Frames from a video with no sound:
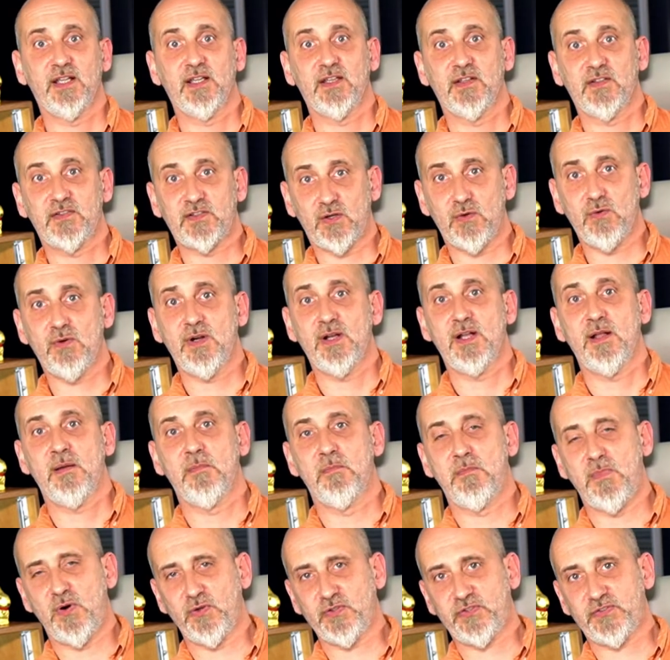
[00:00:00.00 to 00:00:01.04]
so
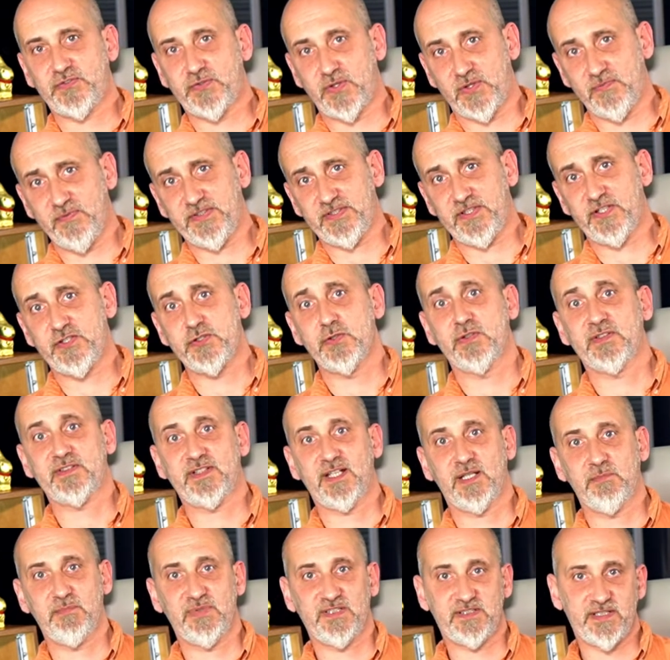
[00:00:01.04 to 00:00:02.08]
most service issues
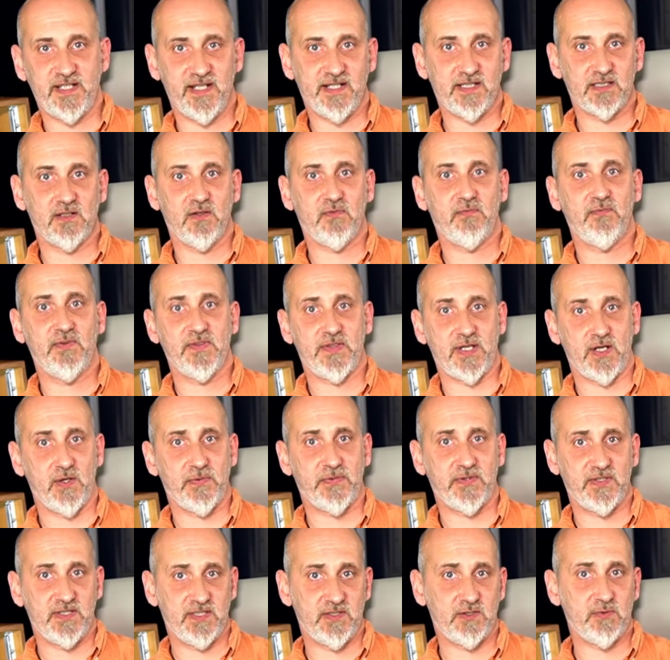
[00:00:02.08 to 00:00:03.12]
can be taken off without
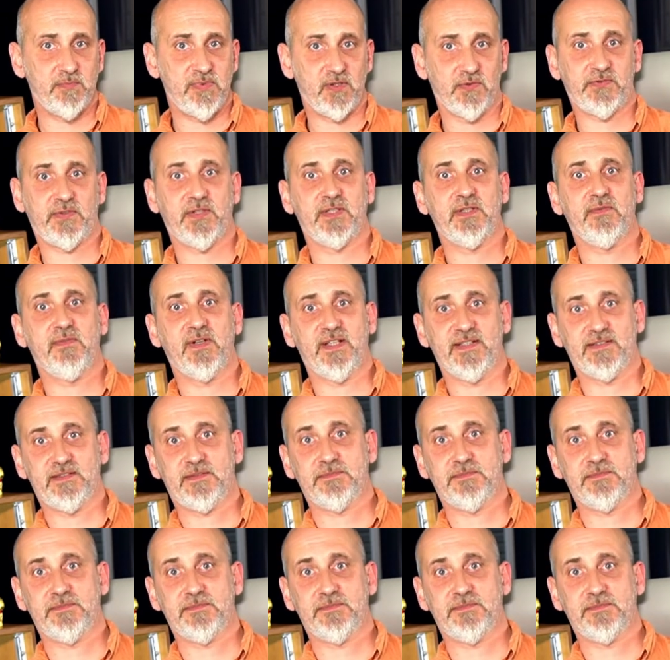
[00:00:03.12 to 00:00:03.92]
the need to post the device.